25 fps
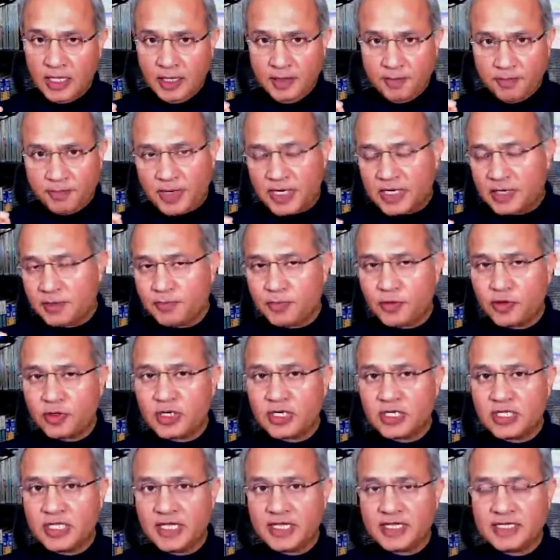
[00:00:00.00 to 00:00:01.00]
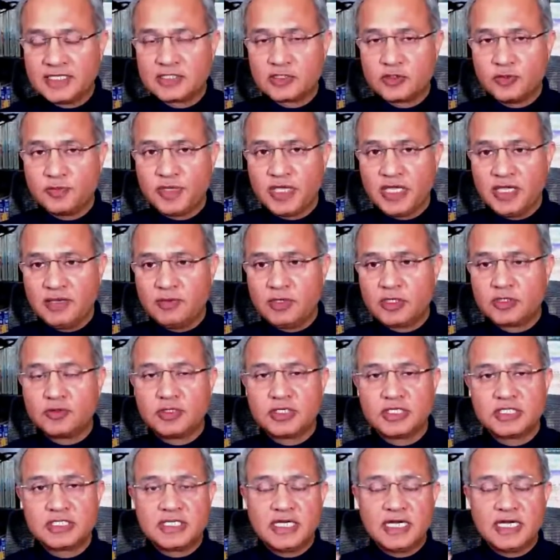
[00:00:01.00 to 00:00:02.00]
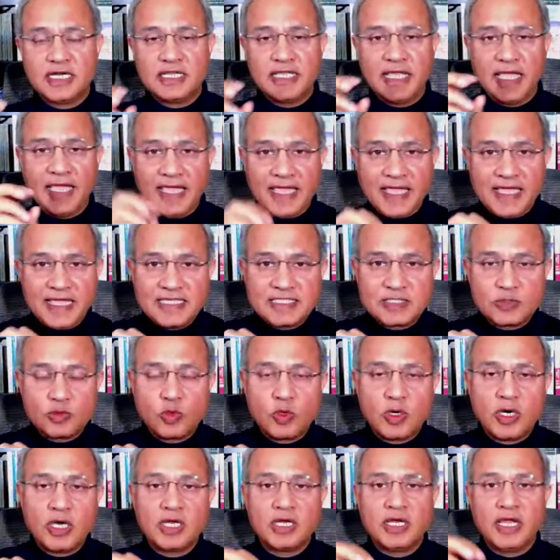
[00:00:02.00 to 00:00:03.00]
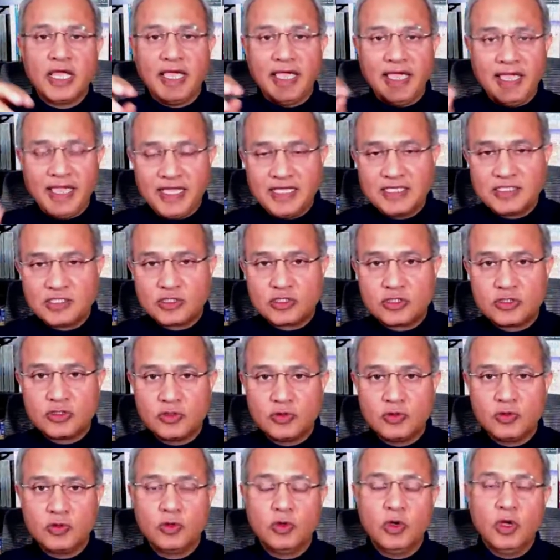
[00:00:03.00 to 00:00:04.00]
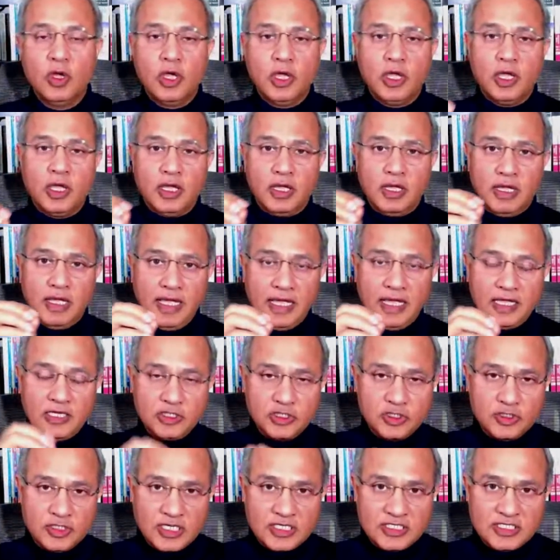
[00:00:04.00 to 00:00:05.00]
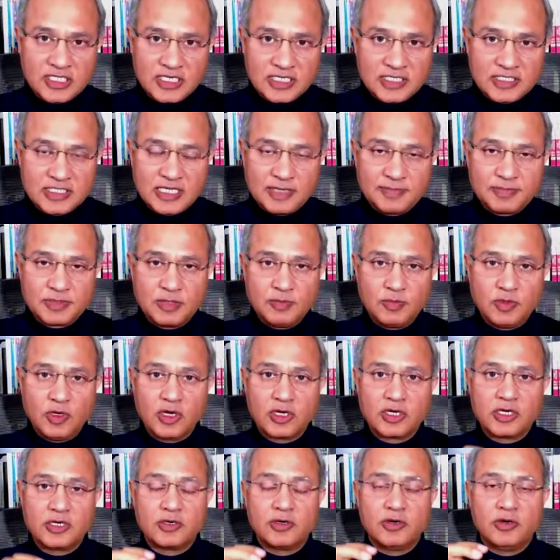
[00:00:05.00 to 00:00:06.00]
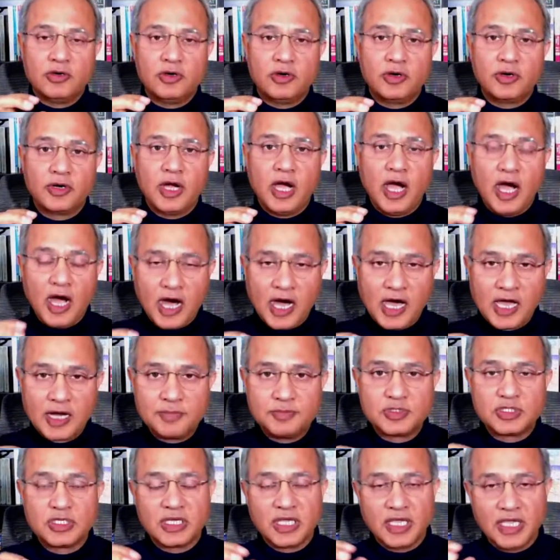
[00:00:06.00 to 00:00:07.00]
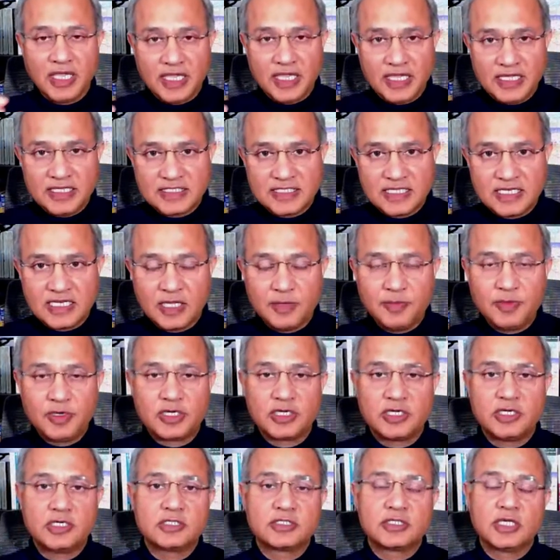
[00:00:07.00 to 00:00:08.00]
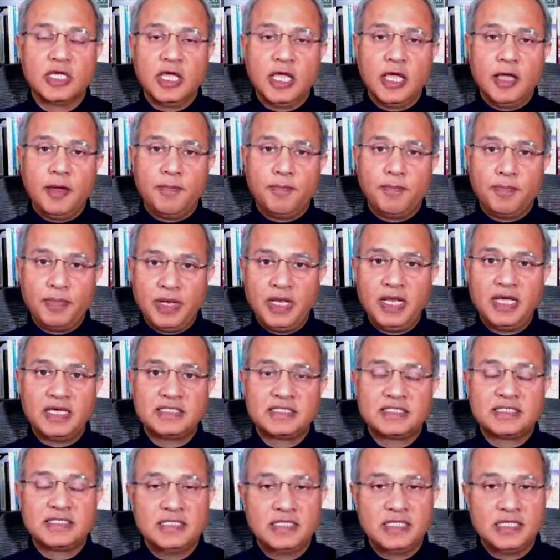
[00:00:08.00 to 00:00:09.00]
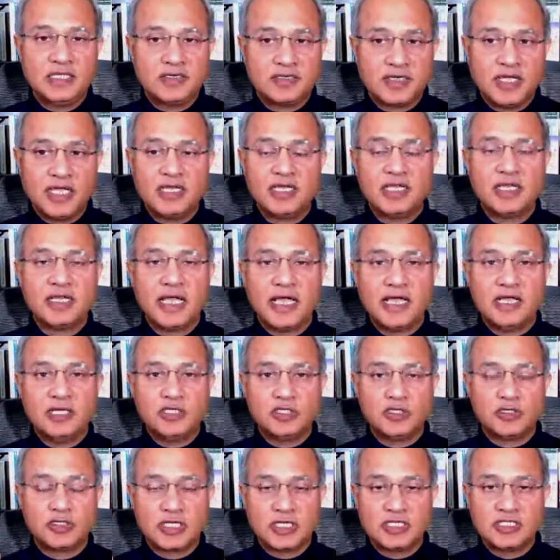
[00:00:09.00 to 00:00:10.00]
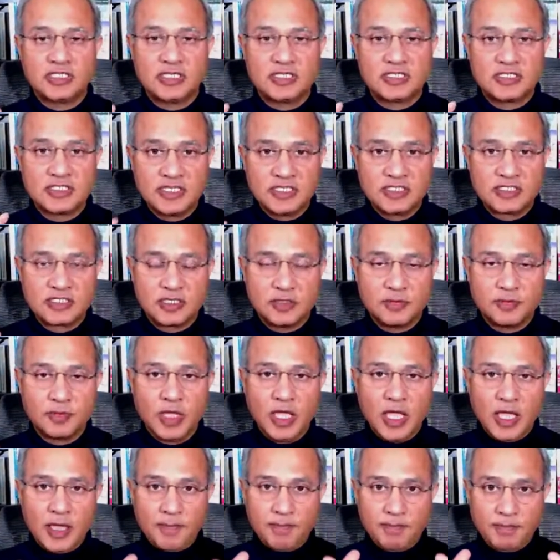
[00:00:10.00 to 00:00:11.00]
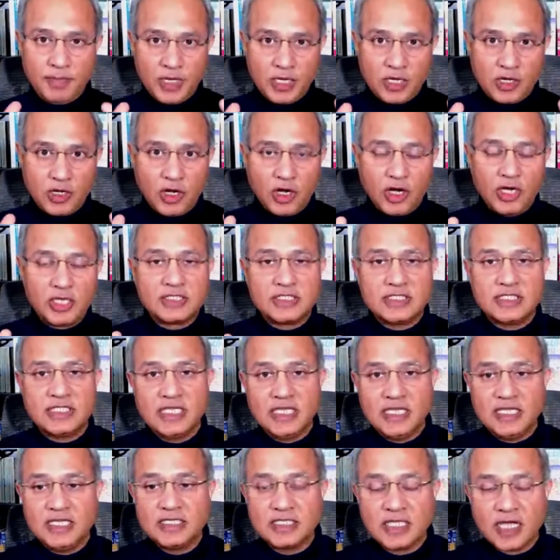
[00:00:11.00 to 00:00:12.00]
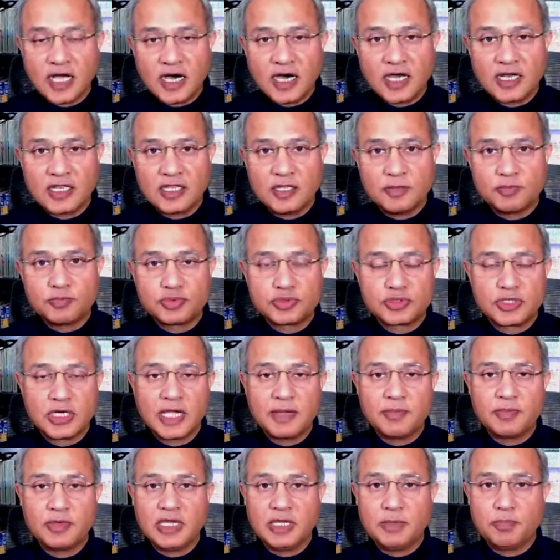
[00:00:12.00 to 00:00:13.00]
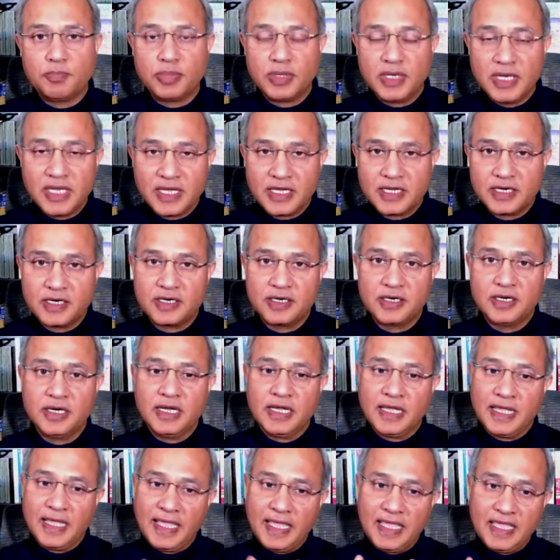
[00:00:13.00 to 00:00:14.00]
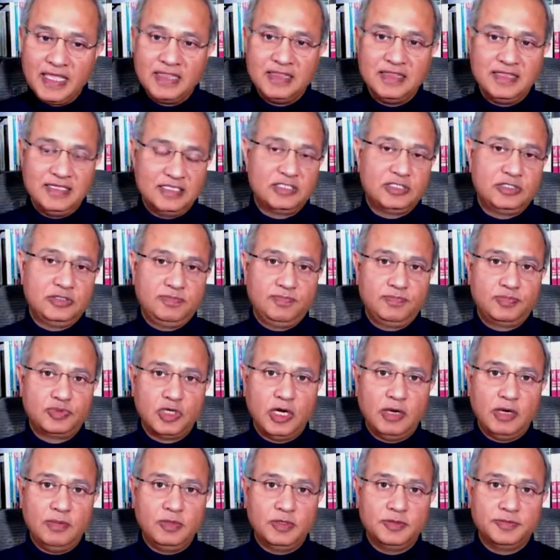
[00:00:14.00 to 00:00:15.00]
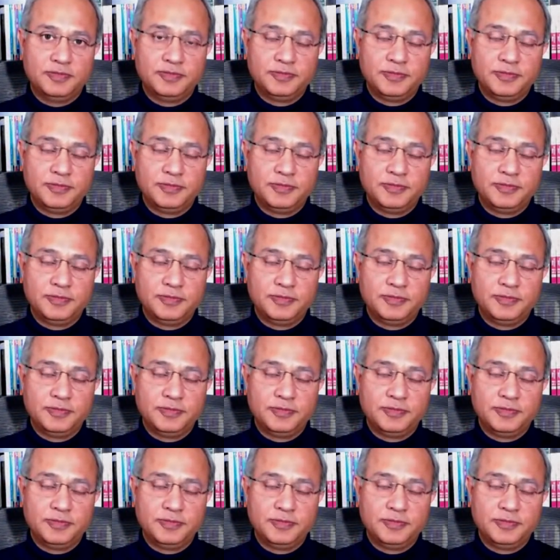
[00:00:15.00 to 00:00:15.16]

But important thing is to be able to understand the ACE1, ACE2, angiotensin receptor blocker or ARBs, ACE inhibitors, plus the renin-angiotensin system, because these are the primary player in this problem.